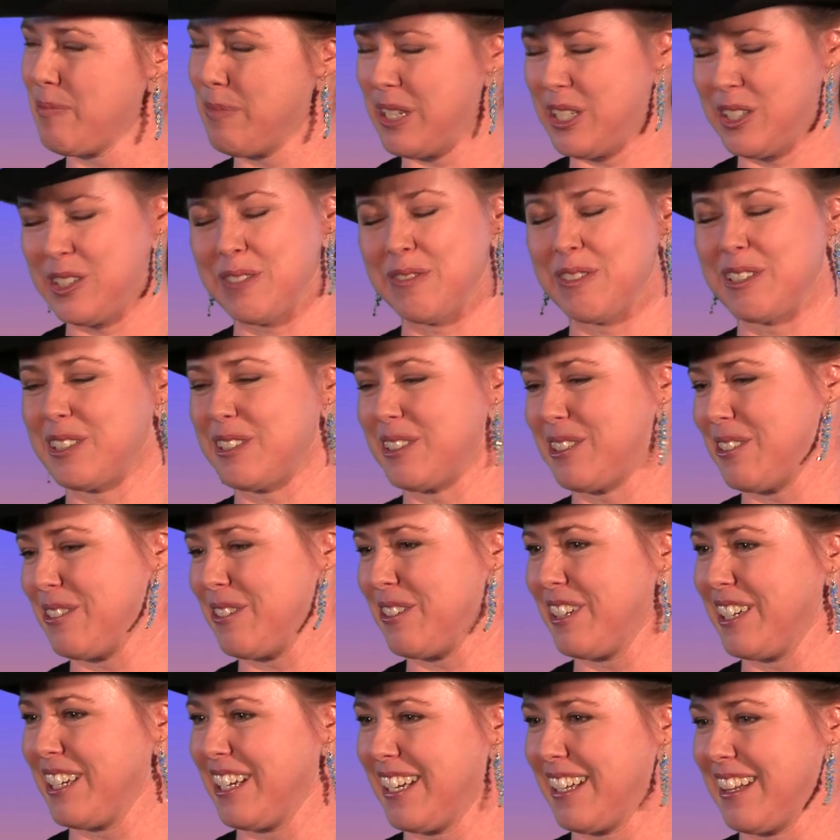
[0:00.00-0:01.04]
piece of a
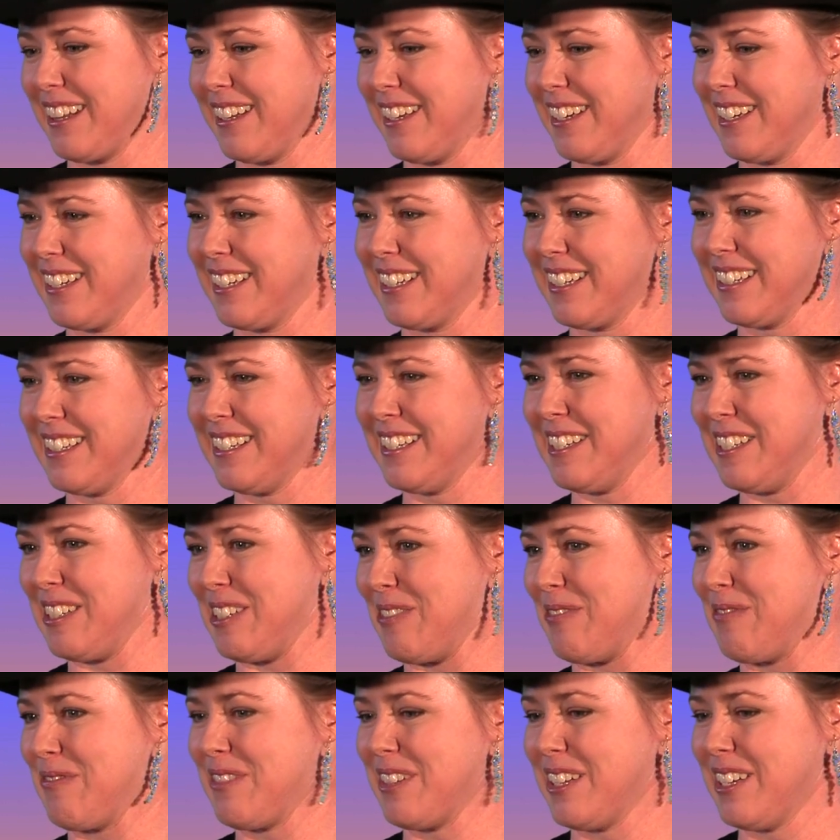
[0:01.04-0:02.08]
story, I think. Uh,
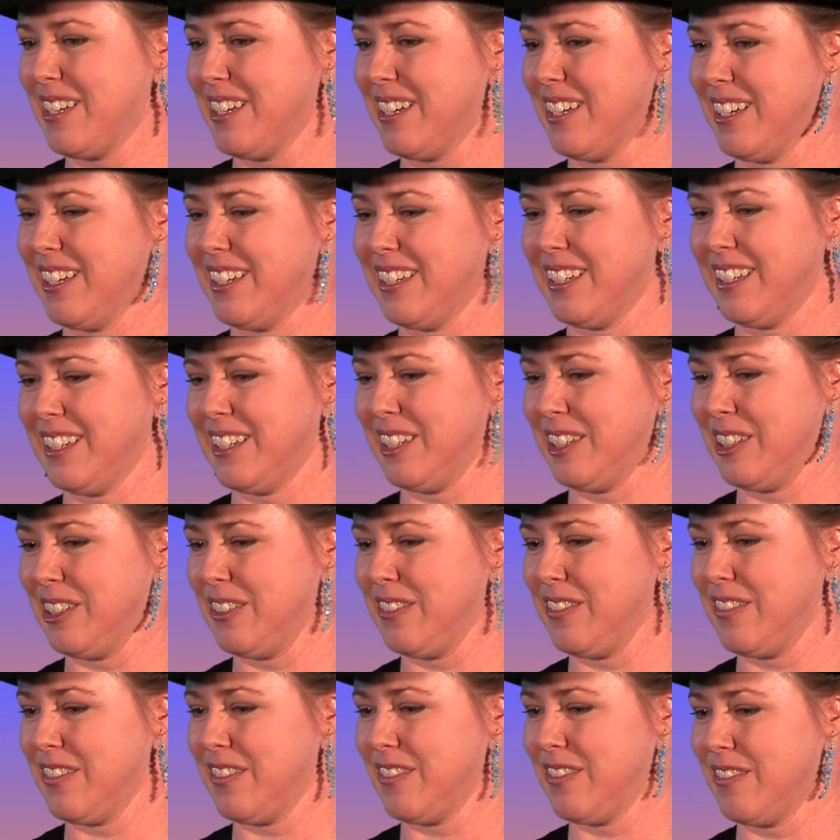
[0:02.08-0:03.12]
uh,
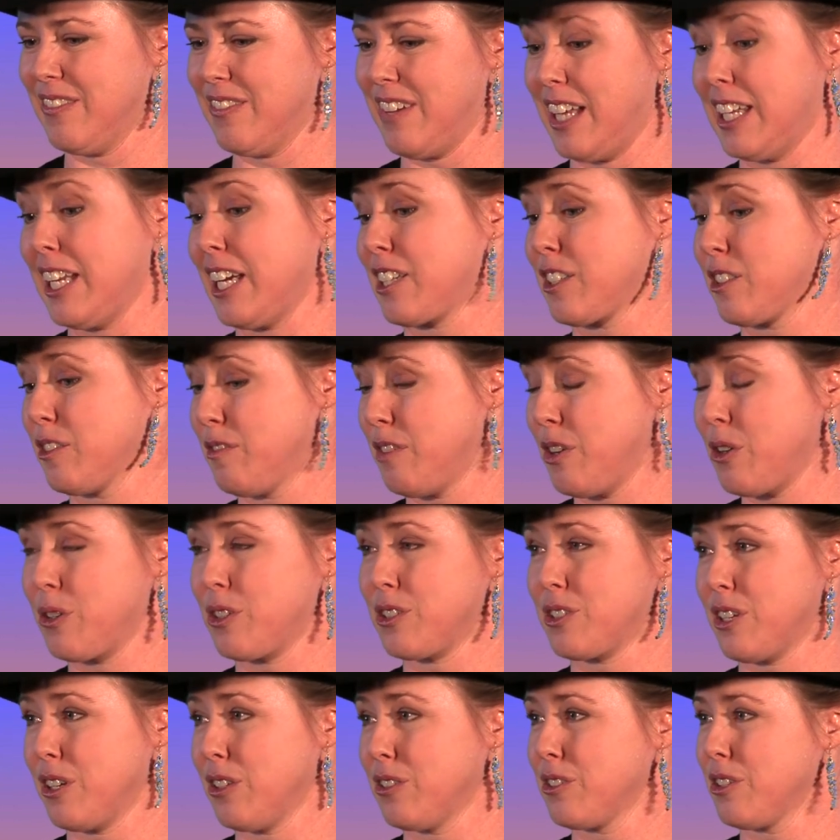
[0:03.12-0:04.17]
I like to
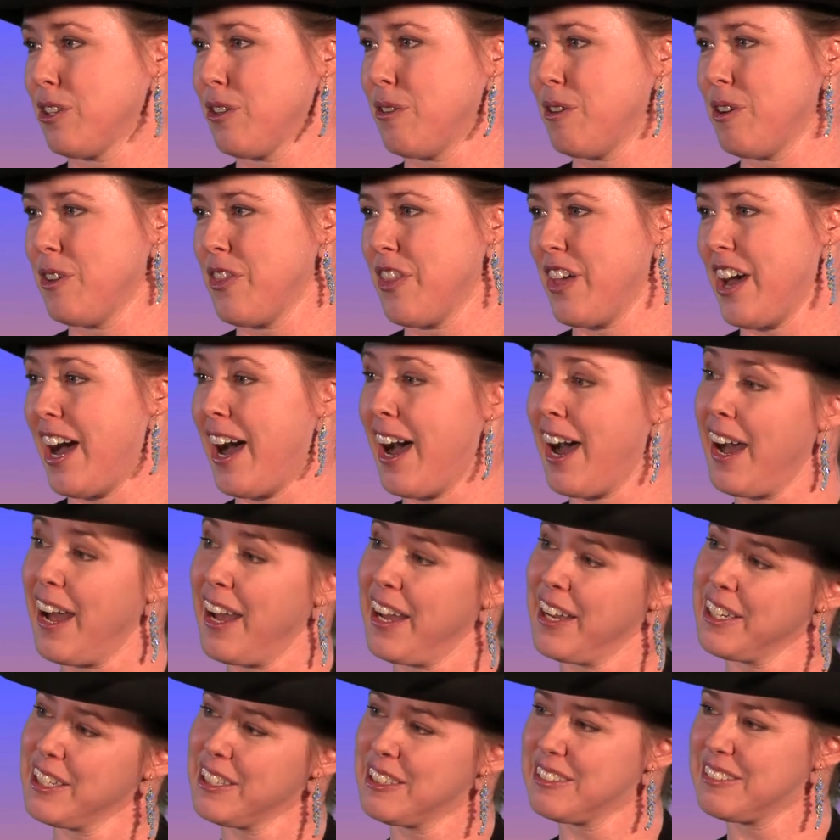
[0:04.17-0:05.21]
focus also on the
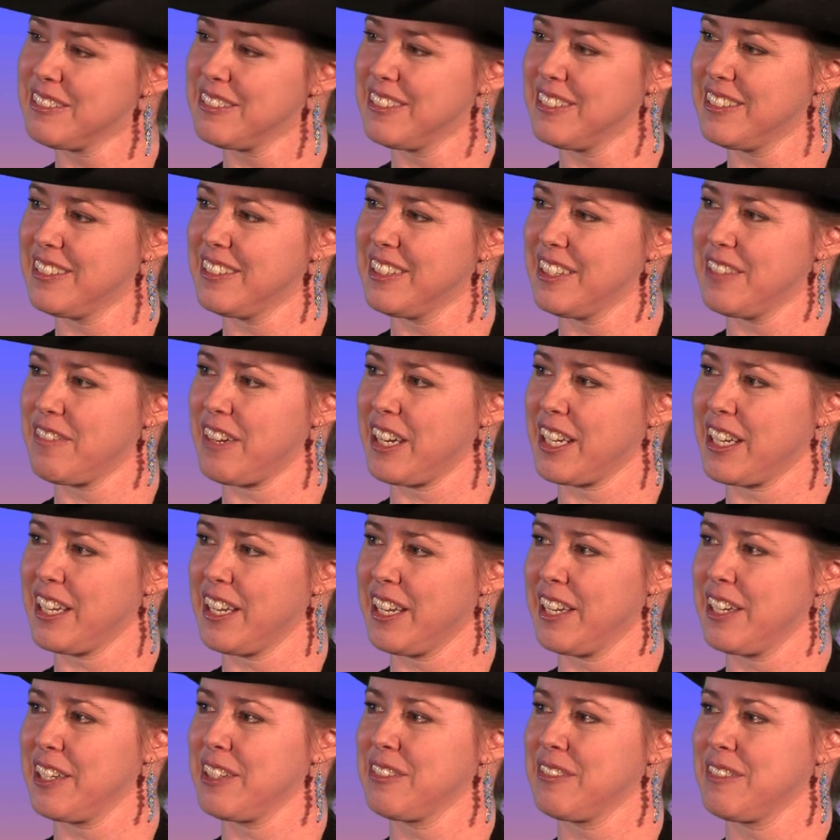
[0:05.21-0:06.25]
eye mm. if I mm.
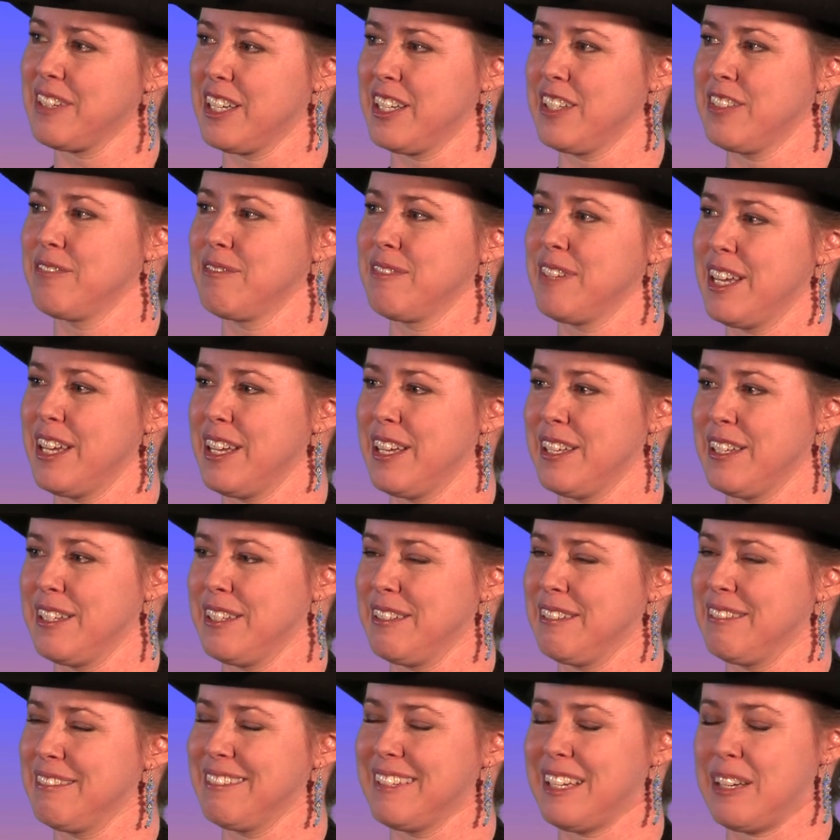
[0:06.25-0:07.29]
can. And,
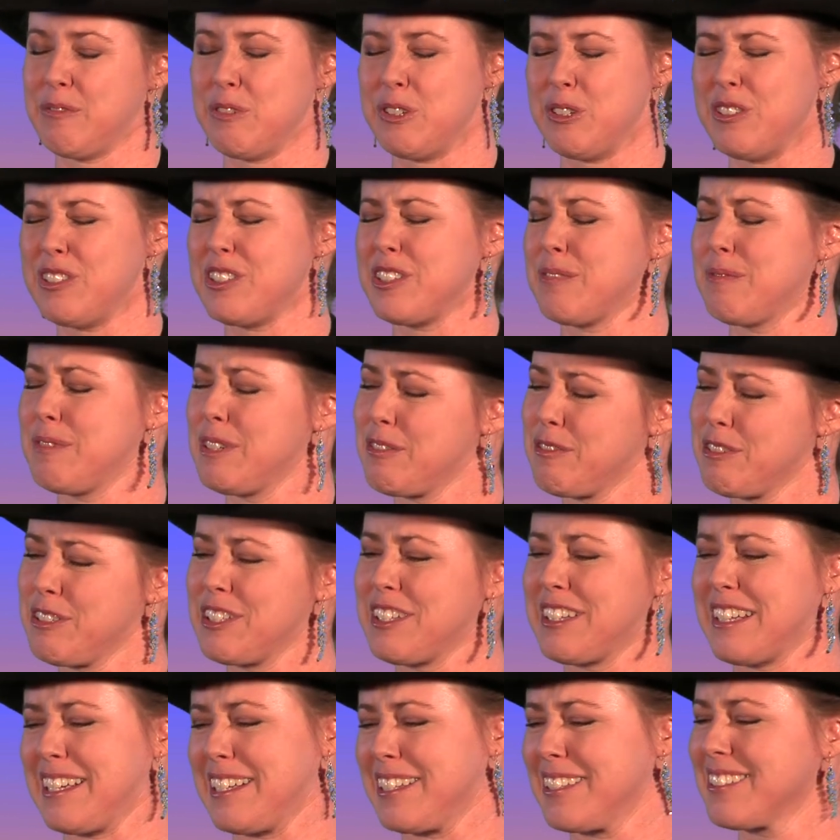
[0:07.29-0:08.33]
and I'm doing some
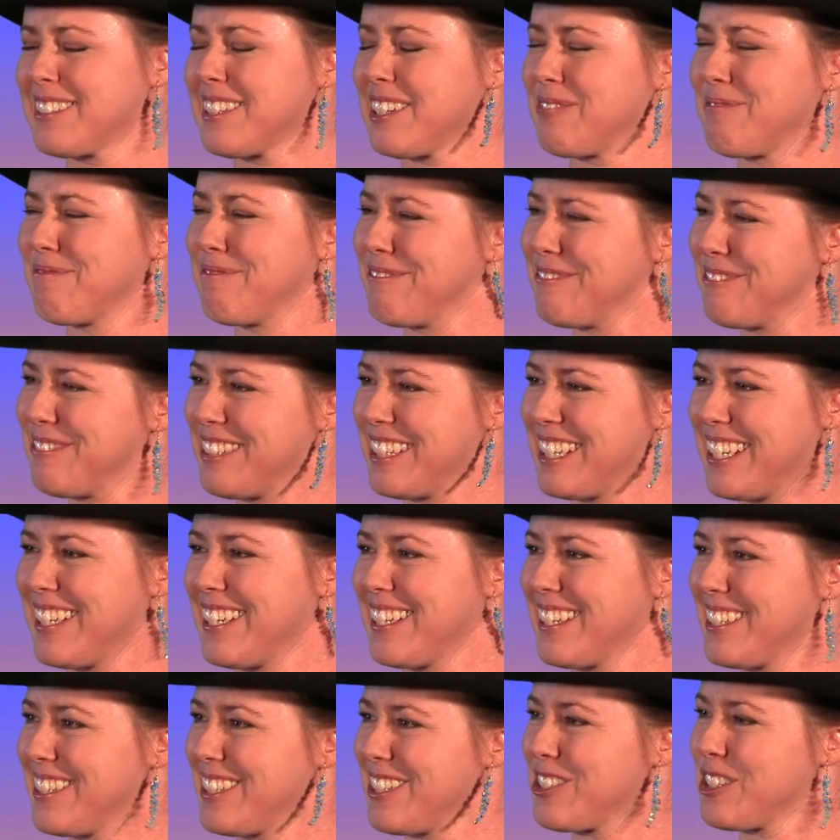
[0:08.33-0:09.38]
different things. I'm getting
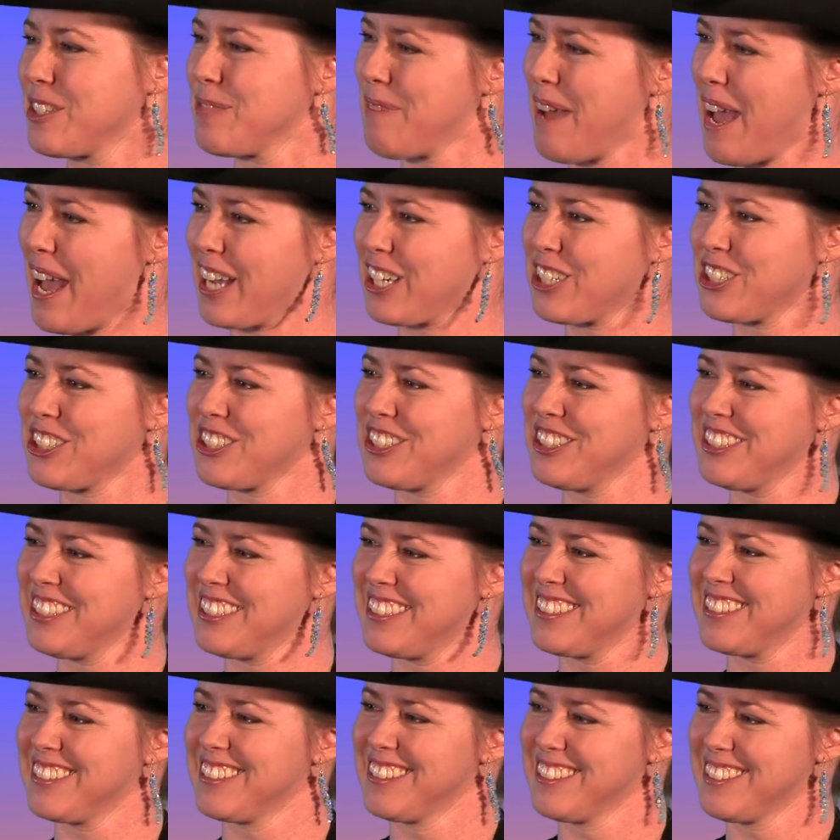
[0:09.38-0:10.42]
Having into fun. some action
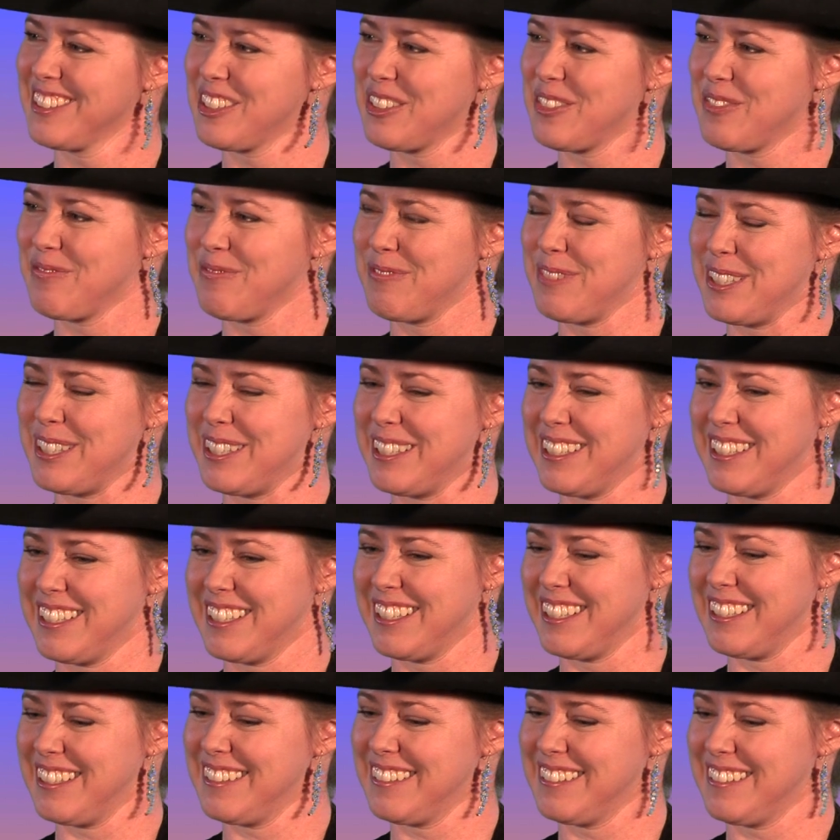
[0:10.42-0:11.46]
and but
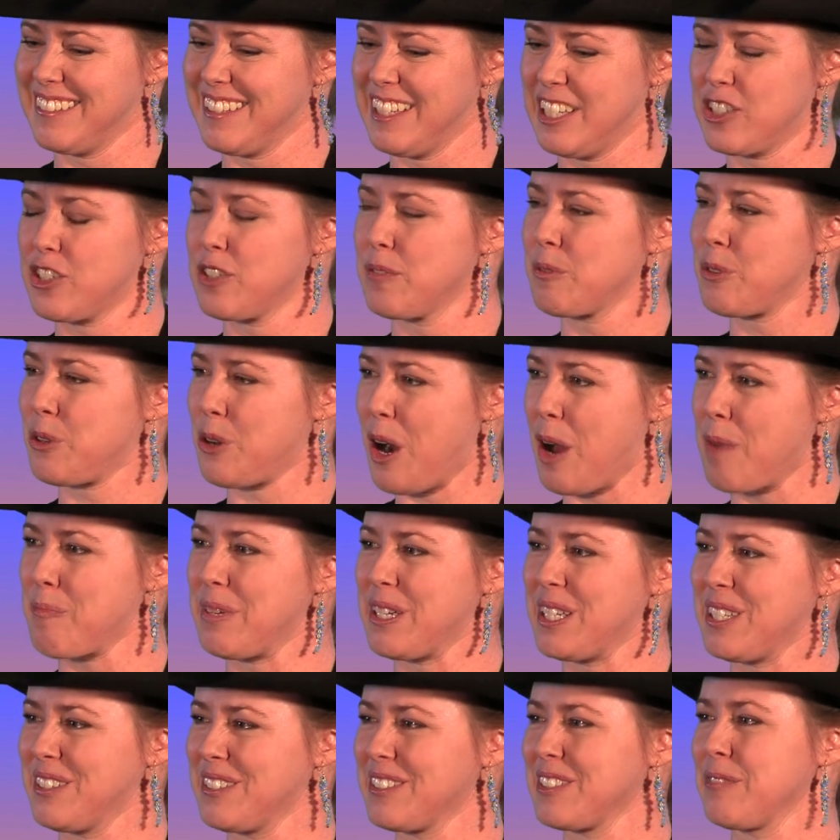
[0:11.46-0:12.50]
uh, and some
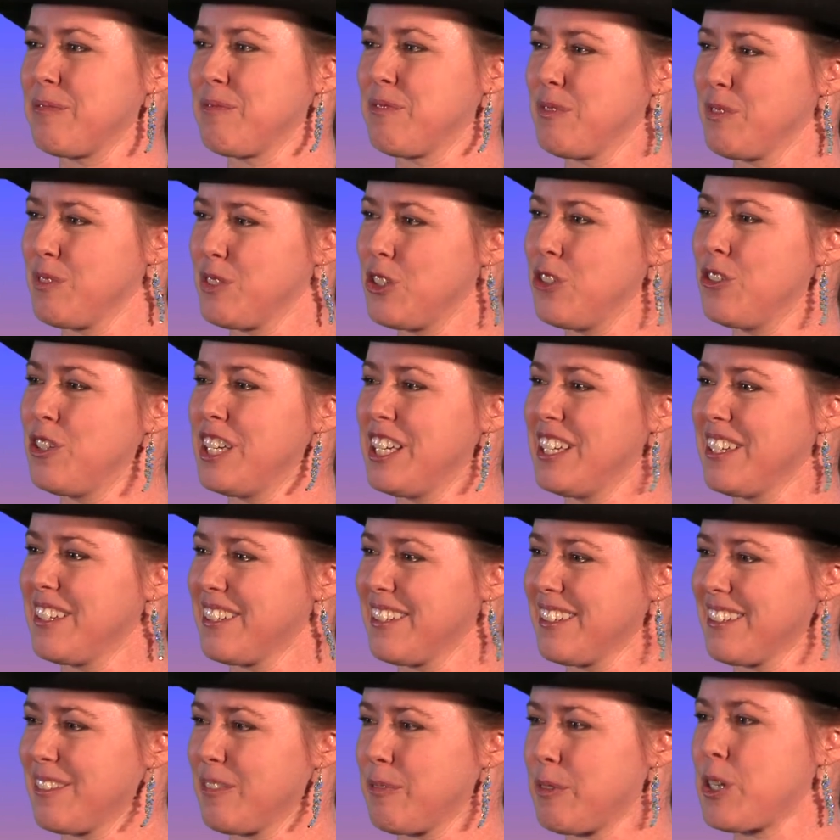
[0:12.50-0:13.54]
cropping, some unique
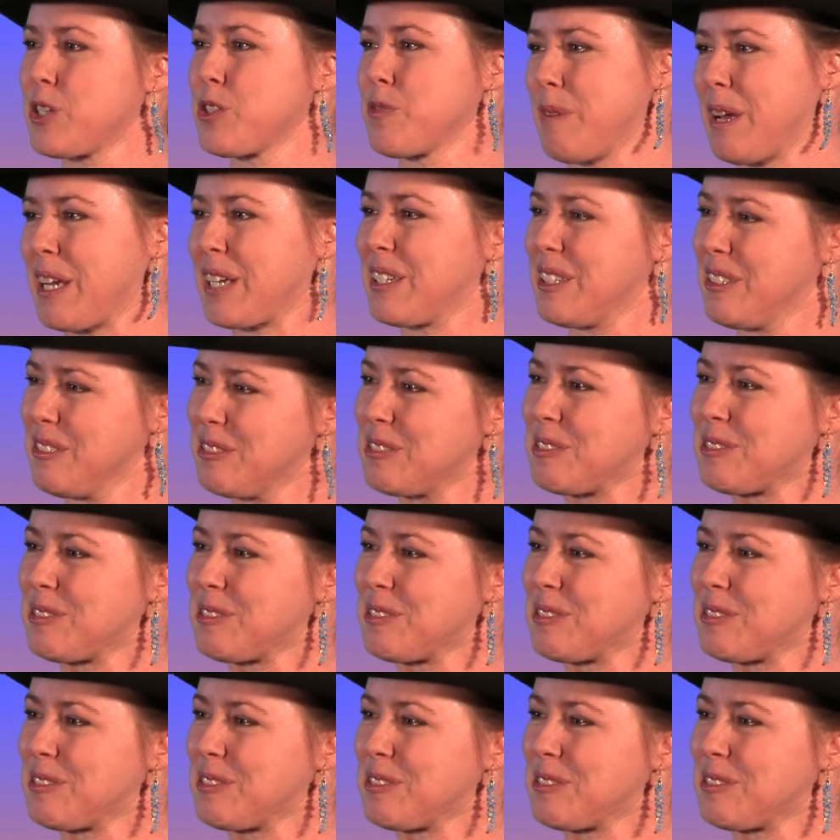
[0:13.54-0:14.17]
mm -hmm. perspective.